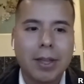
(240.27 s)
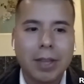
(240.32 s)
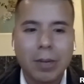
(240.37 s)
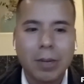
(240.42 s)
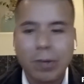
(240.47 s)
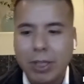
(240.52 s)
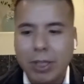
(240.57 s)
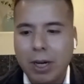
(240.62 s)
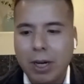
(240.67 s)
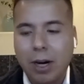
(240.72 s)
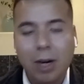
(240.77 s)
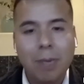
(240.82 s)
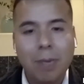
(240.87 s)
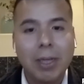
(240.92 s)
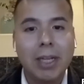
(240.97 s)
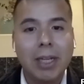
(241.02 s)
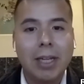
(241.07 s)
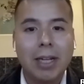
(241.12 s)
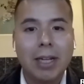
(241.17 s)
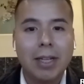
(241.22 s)
there was a mm-hmm. hard
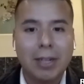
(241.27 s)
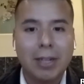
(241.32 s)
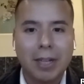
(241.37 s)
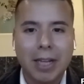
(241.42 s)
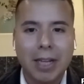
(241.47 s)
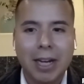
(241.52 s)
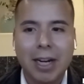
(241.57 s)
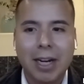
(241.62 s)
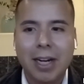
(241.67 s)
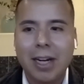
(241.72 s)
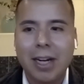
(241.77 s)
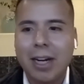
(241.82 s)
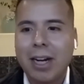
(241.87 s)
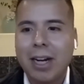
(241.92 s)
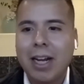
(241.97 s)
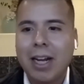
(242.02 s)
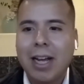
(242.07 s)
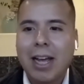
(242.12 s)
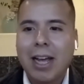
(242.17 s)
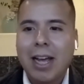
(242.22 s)
money lender there,
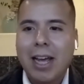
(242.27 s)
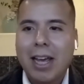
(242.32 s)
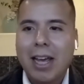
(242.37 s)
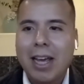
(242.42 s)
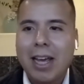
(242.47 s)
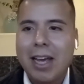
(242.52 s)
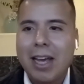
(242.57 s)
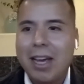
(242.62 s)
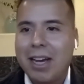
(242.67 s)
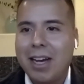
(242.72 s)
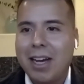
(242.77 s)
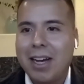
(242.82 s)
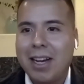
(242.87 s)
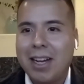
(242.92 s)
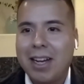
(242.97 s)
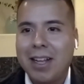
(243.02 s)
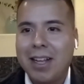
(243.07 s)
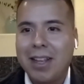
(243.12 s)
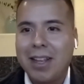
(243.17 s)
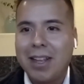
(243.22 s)

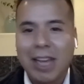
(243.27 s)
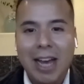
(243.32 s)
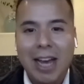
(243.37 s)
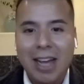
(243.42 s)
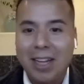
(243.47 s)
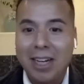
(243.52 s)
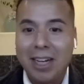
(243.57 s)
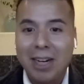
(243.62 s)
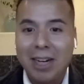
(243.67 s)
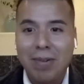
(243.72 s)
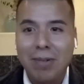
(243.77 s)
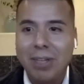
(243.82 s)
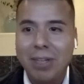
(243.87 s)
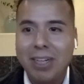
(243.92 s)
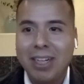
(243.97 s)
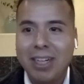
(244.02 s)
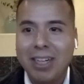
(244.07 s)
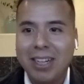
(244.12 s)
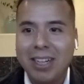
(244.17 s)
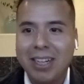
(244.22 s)
and they had like a
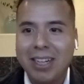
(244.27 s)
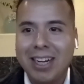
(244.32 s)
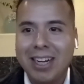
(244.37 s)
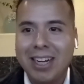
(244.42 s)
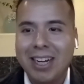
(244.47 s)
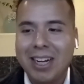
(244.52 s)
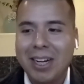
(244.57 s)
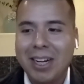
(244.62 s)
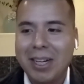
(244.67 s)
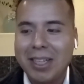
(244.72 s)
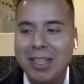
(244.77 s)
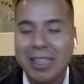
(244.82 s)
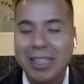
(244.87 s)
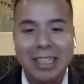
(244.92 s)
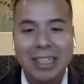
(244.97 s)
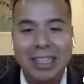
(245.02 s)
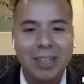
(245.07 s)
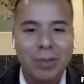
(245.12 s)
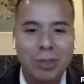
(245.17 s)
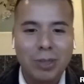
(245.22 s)
really good uh,
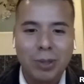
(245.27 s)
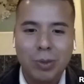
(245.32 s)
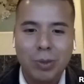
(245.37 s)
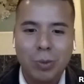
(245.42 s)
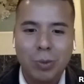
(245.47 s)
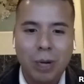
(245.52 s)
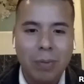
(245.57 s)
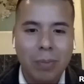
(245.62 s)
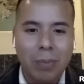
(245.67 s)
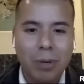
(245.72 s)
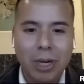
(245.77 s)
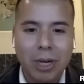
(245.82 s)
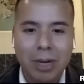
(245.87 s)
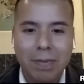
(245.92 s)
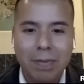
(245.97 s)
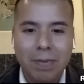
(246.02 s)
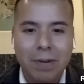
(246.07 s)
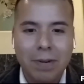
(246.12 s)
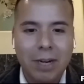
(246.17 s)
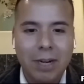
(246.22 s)
deal, which was one point
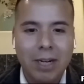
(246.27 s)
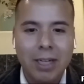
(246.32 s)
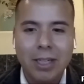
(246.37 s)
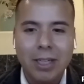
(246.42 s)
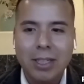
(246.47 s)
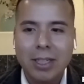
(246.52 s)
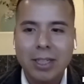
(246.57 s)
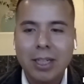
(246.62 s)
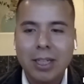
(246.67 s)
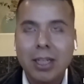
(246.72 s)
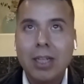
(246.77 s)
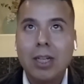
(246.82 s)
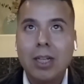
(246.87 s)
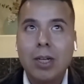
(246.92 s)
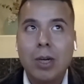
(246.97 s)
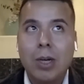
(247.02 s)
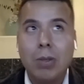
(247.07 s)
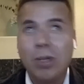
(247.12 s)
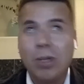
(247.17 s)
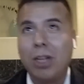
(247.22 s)
up front.
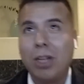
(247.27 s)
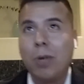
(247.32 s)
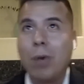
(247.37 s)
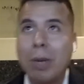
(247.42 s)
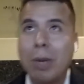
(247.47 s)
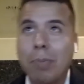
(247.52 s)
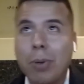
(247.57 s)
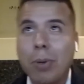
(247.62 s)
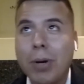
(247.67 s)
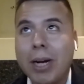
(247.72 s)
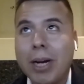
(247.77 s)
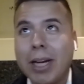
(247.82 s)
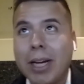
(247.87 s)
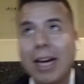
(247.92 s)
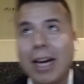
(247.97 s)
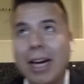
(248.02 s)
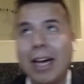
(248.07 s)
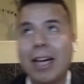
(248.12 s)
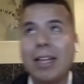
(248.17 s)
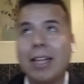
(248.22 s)
It was only one
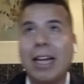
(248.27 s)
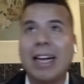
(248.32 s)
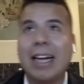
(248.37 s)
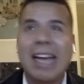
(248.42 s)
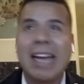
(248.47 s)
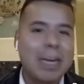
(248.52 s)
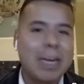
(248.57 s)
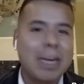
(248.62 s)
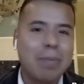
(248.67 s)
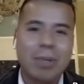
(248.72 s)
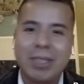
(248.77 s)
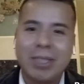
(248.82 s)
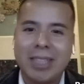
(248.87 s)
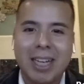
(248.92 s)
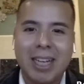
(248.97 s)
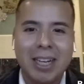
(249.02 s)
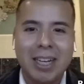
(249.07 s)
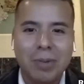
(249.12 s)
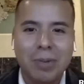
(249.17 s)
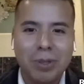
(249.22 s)
point at like eight
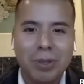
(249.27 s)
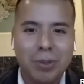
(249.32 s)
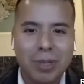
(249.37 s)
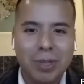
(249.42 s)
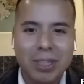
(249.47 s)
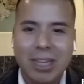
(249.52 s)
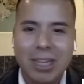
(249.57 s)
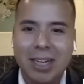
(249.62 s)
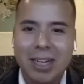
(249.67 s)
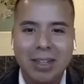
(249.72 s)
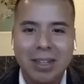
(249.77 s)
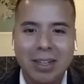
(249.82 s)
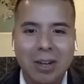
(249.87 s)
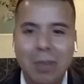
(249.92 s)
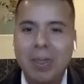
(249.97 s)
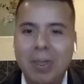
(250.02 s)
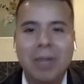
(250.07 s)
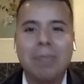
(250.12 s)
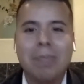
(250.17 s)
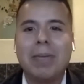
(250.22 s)
percent, which was like
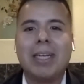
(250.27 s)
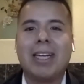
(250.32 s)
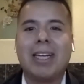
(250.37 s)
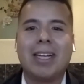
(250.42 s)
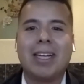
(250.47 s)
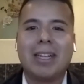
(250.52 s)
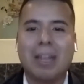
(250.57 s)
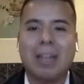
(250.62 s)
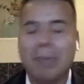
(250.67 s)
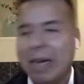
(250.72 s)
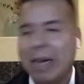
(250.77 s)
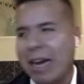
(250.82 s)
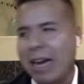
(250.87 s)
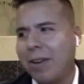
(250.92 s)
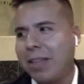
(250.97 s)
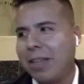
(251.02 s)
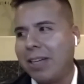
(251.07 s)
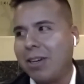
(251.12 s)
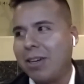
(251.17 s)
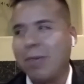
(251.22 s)
nobody beat it. I mean, I
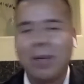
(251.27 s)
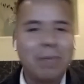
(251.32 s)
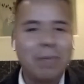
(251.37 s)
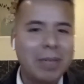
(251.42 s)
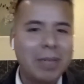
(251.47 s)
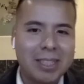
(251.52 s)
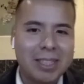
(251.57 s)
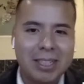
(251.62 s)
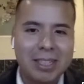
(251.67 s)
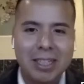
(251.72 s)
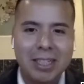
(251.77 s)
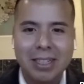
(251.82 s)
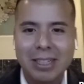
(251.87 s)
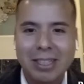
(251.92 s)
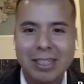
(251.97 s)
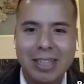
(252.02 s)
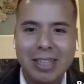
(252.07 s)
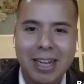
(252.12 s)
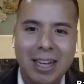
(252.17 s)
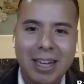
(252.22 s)
don't think nobody beats it till
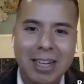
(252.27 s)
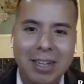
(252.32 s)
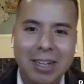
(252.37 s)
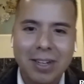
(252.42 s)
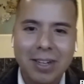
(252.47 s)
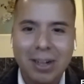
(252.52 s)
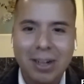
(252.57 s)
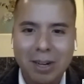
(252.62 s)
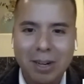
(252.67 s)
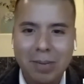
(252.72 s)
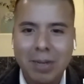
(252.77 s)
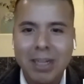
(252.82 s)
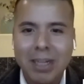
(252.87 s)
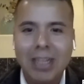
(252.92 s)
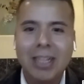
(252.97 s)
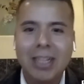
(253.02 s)
this day on a money.